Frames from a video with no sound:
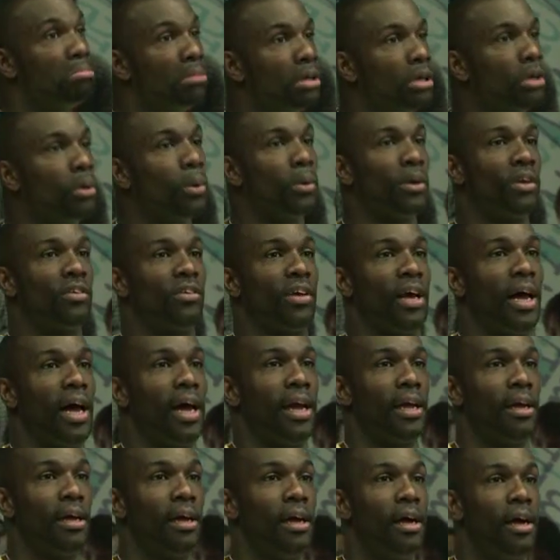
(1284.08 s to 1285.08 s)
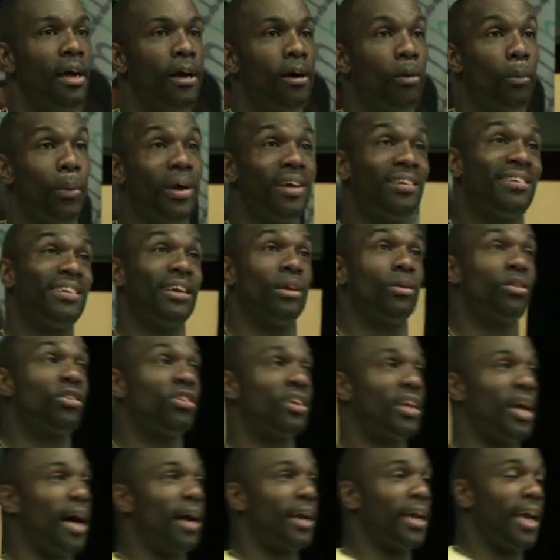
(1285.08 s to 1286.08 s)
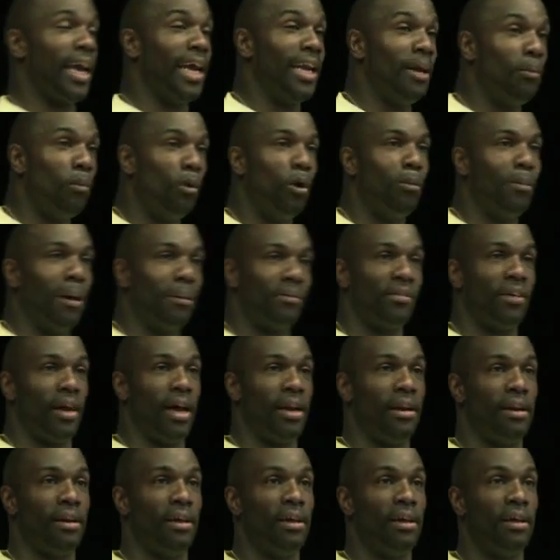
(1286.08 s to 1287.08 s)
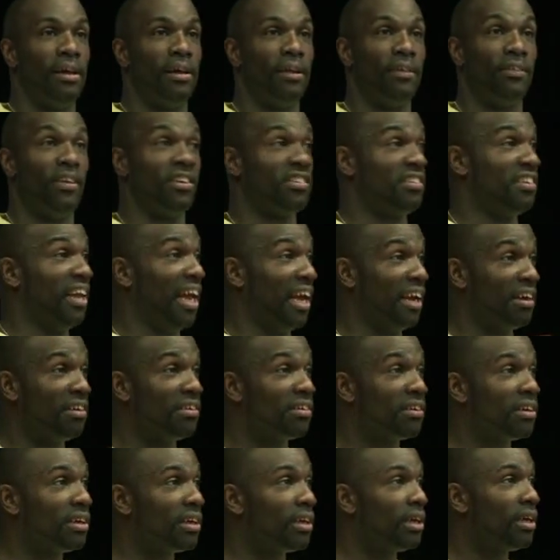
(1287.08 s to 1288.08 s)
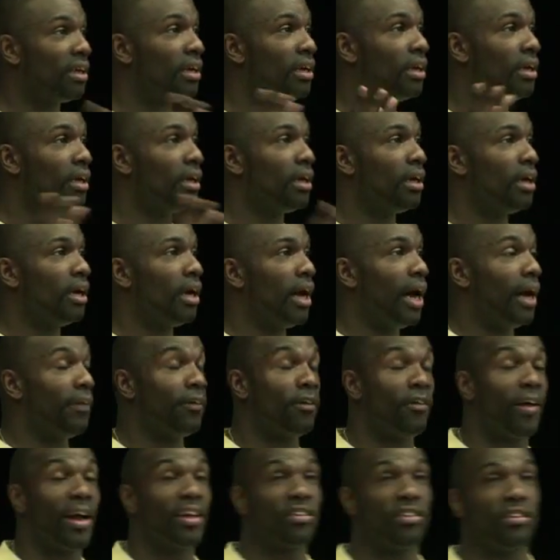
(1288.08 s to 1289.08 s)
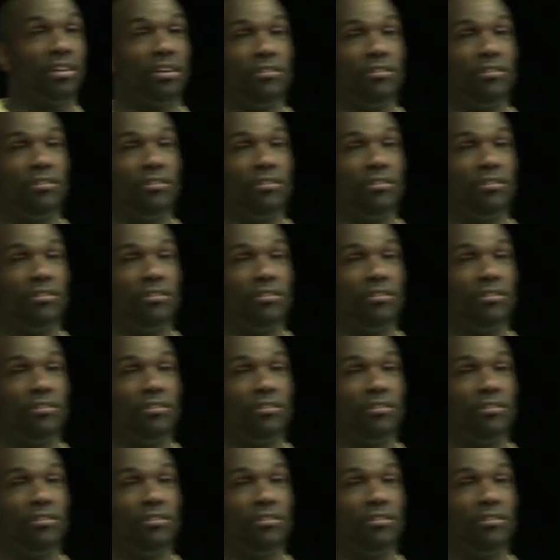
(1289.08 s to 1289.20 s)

quarter to eight. We're still stuck in a warm-up tent that stinks and the race is